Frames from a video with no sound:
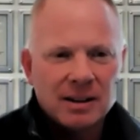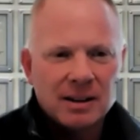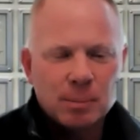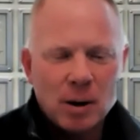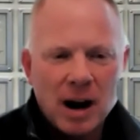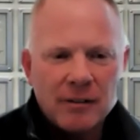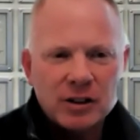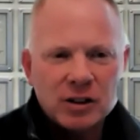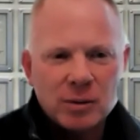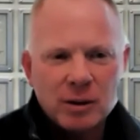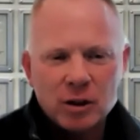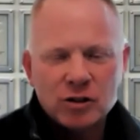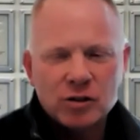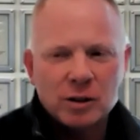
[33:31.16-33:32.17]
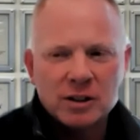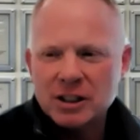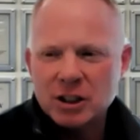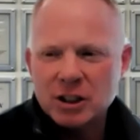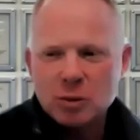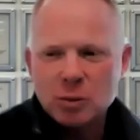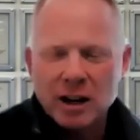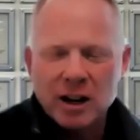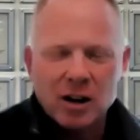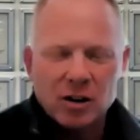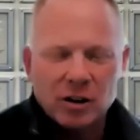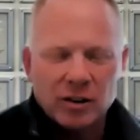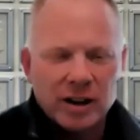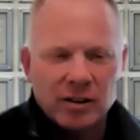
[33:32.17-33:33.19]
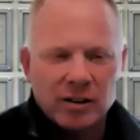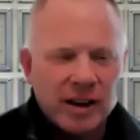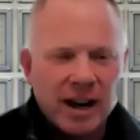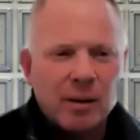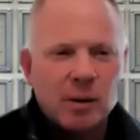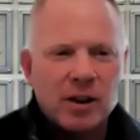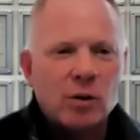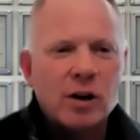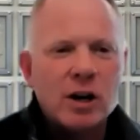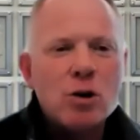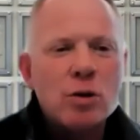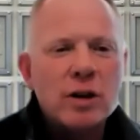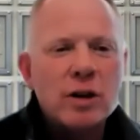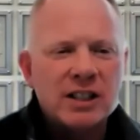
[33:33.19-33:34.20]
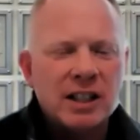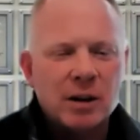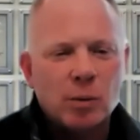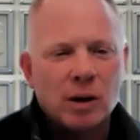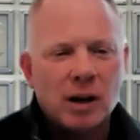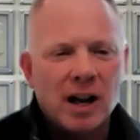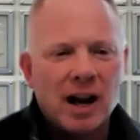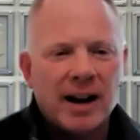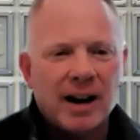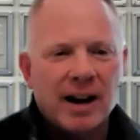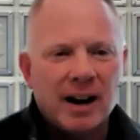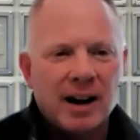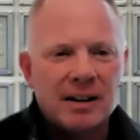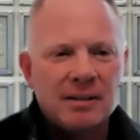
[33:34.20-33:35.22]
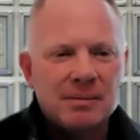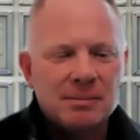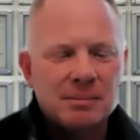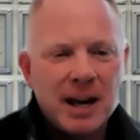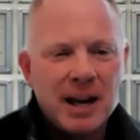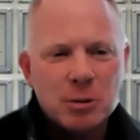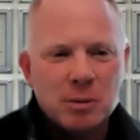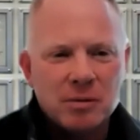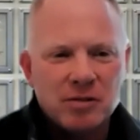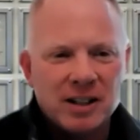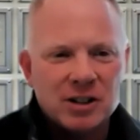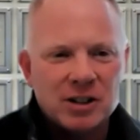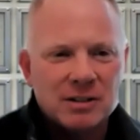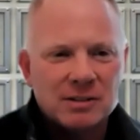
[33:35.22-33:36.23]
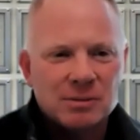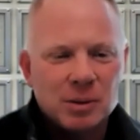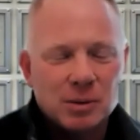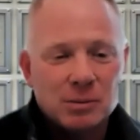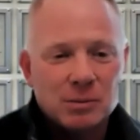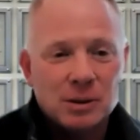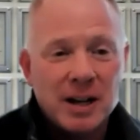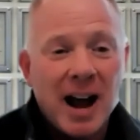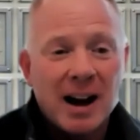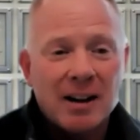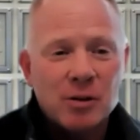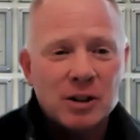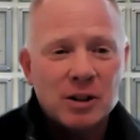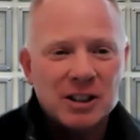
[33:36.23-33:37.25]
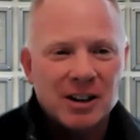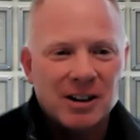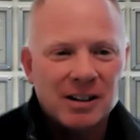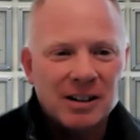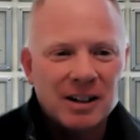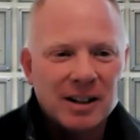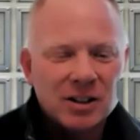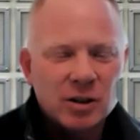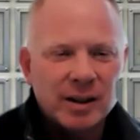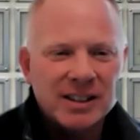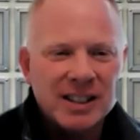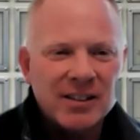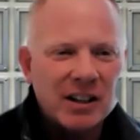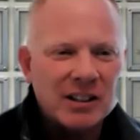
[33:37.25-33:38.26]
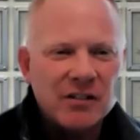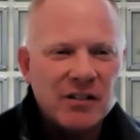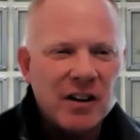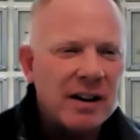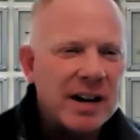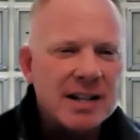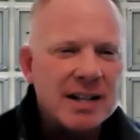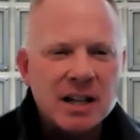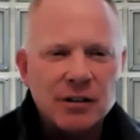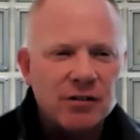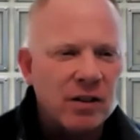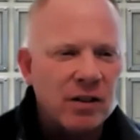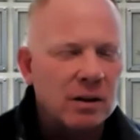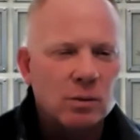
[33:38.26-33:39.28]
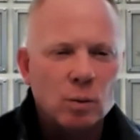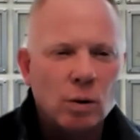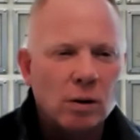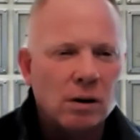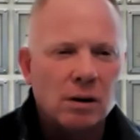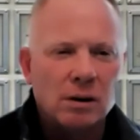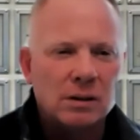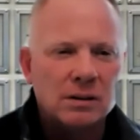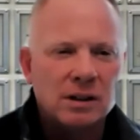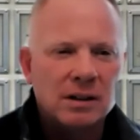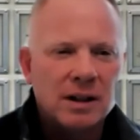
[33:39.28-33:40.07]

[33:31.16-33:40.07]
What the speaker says: The profits from those firms, I just read an article the other day, but they're increasingly relying on management fees. Well, yeah, of course they are. So it's a very different world.